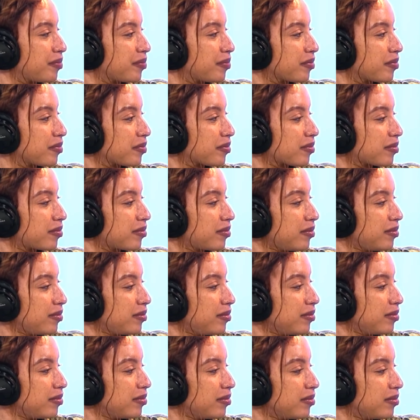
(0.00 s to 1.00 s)

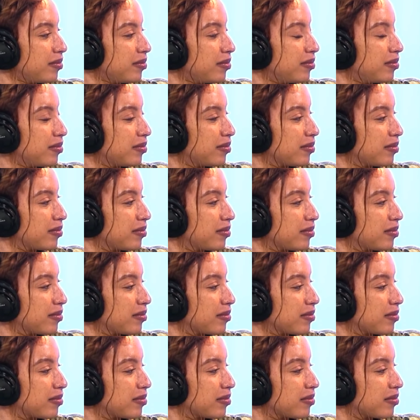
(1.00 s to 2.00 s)

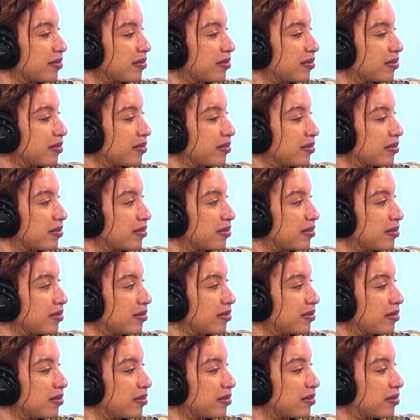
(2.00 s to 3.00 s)

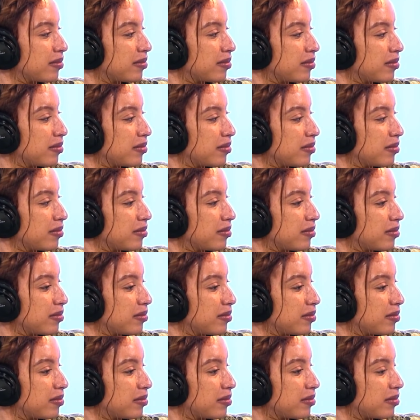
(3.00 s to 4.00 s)

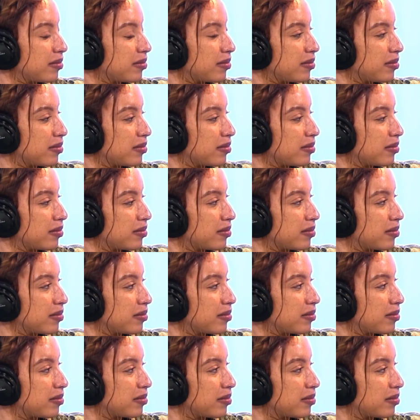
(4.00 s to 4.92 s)
No words are spoken by the person on screen.